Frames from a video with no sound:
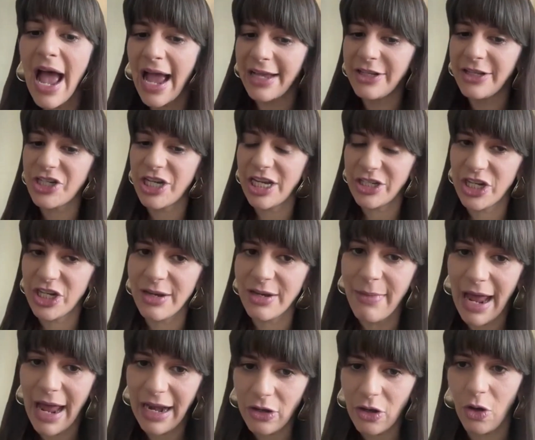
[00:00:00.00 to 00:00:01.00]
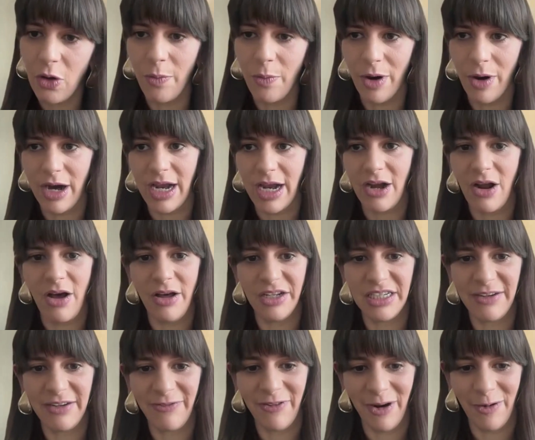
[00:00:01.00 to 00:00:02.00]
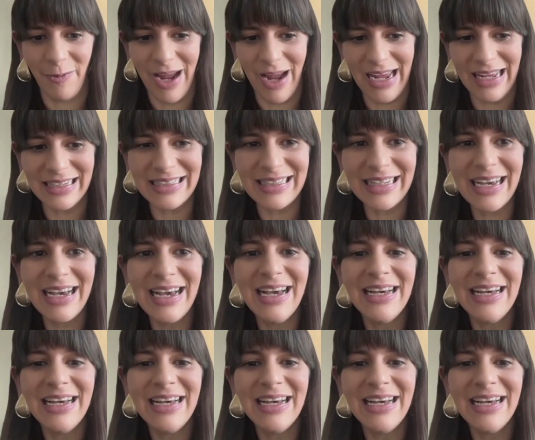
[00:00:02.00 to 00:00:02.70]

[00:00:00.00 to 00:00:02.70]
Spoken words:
and changing medical work in all different ways.